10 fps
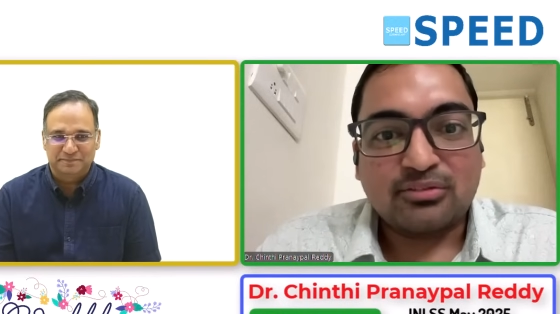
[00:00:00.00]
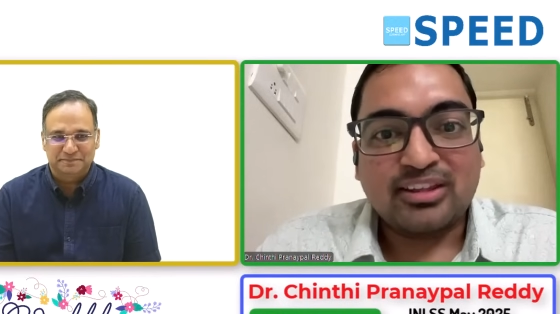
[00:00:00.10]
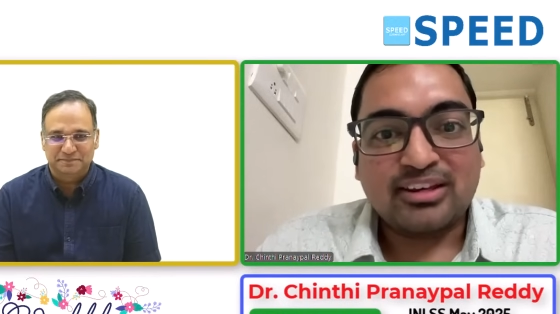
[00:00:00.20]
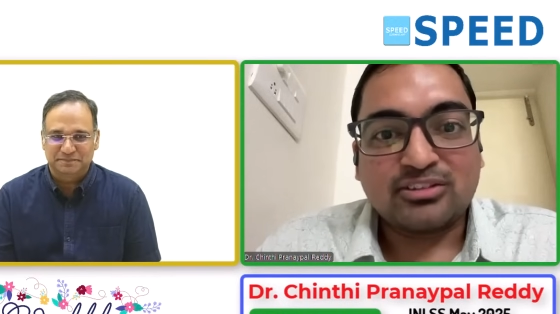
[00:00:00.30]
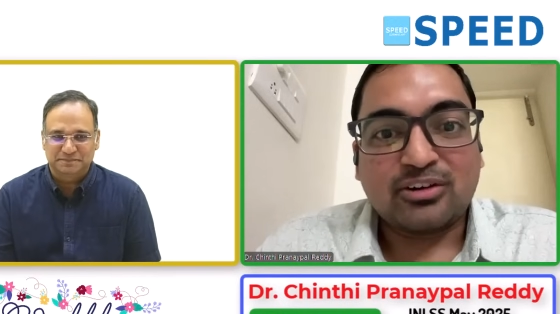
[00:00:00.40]
Speaker 1: there is
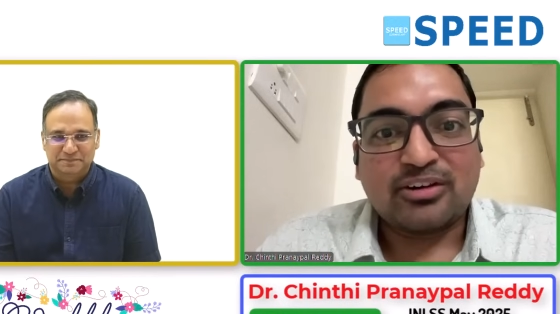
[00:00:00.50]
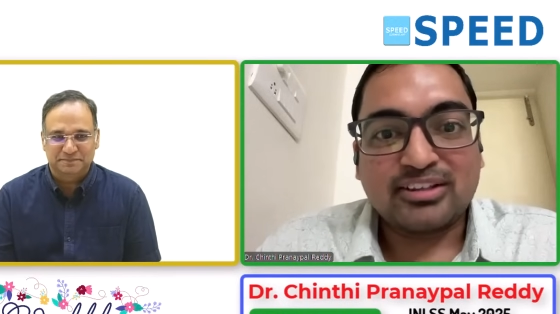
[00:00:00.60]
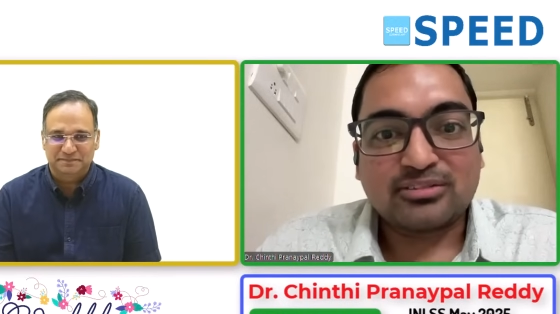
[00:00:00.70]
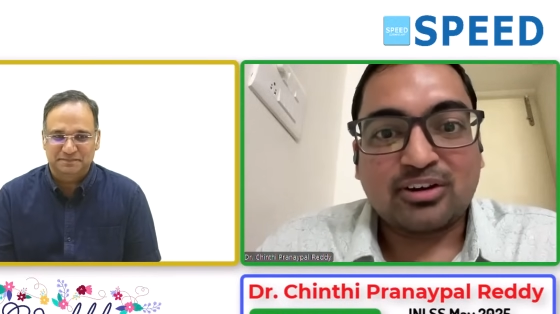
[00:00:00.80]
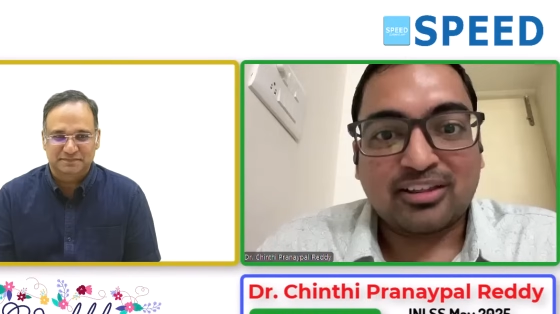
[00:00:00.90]
jaundice,
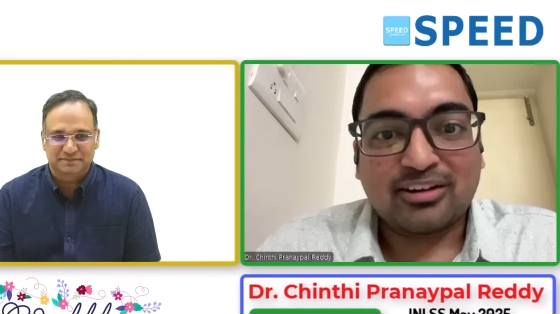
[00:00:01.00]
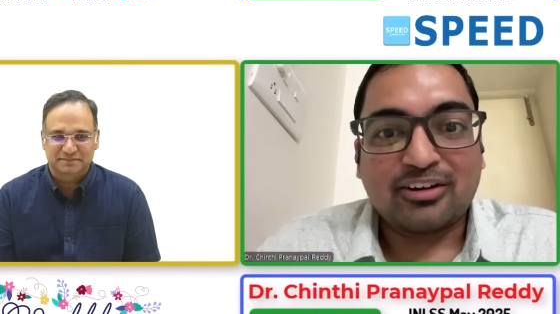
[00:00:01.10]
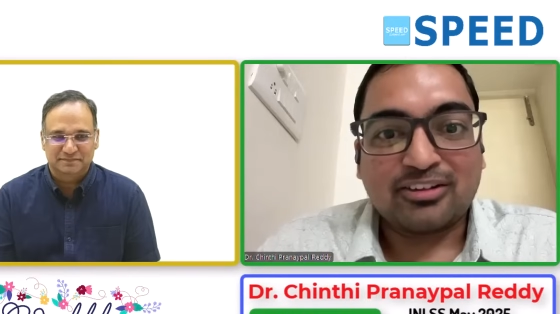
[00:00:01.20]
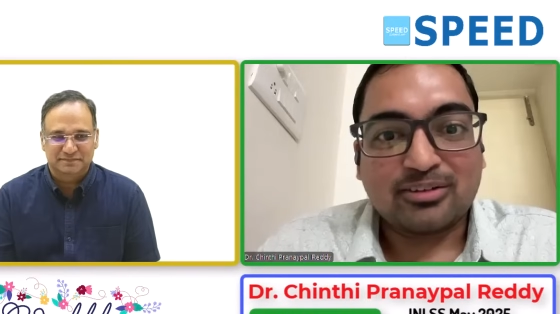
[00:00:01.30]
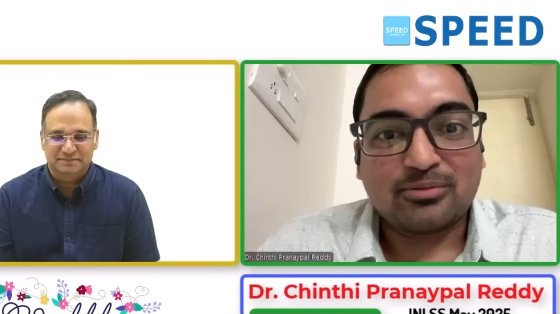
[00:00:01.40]
what are the causes
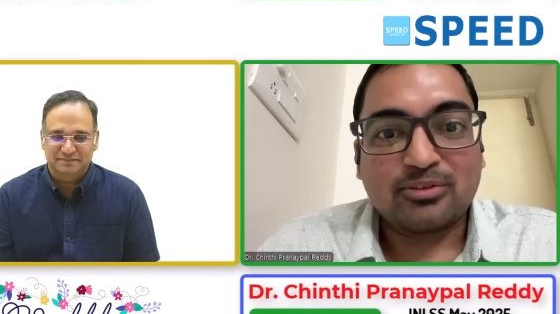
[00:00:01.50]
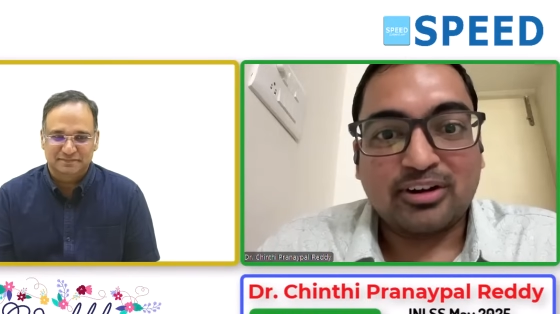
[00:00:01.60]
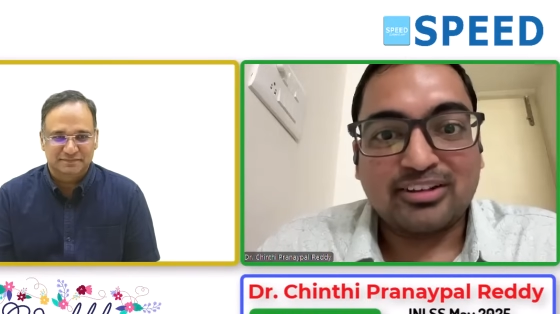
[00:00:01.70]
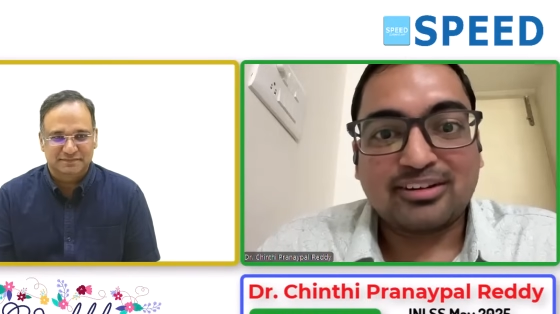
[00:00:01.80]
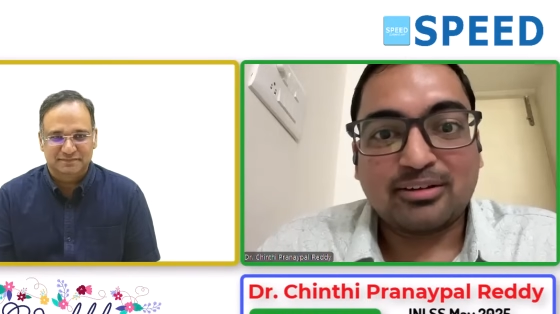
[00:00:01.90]
of jaundice
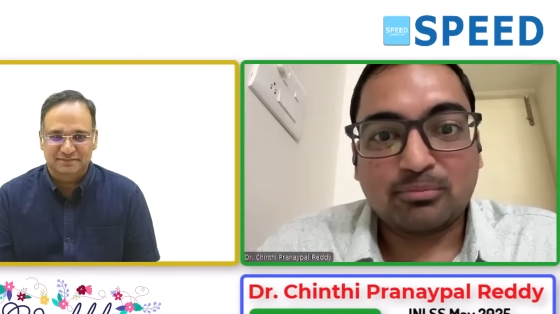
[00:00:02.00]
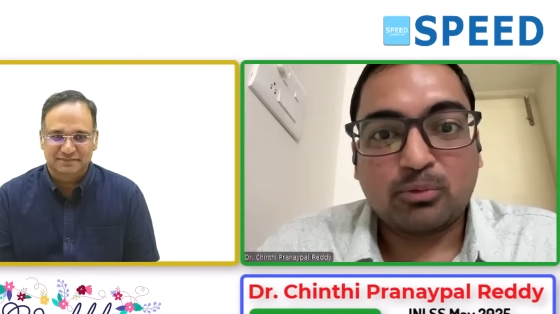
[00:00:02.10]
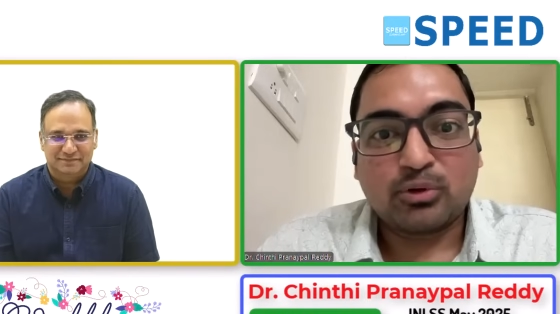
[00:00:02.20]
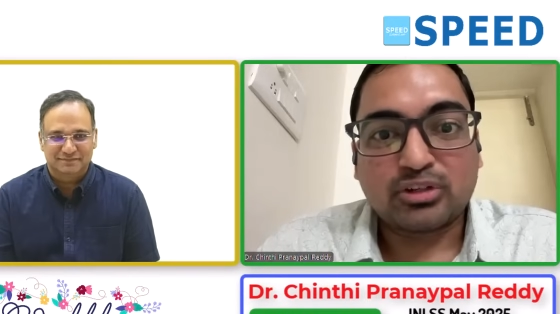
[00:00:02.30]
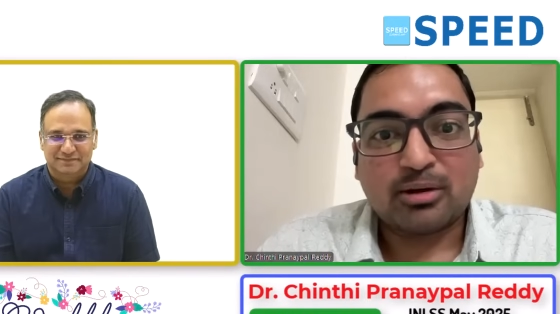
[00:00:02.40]
in
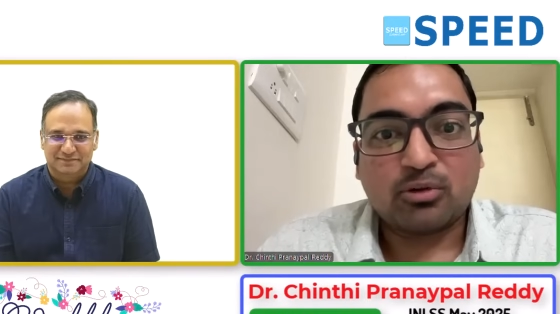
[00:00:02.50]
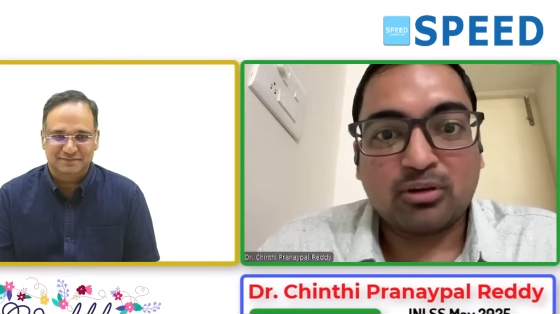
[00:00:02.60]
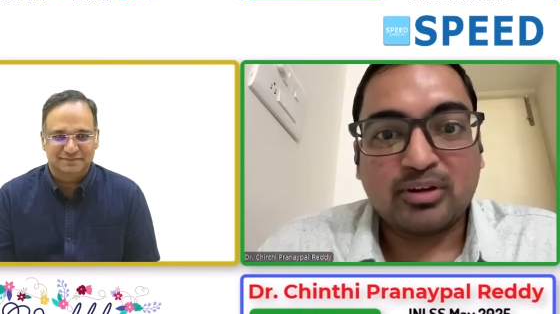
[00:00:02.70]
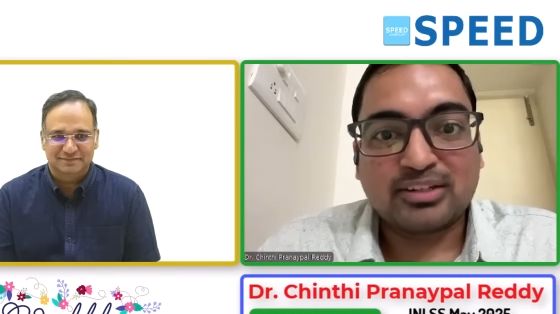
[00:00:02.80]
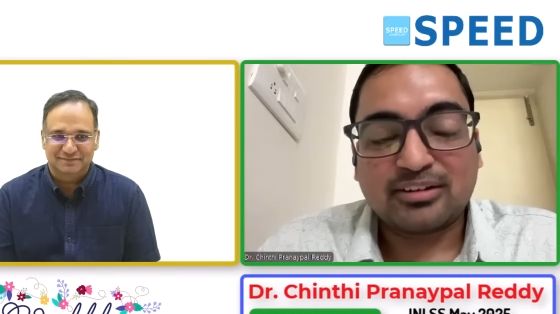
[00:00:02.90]
post-lab coli
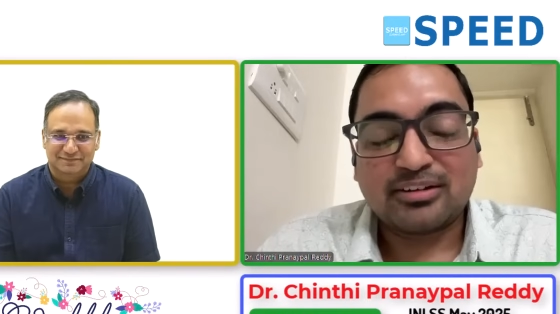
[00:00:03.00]
patient?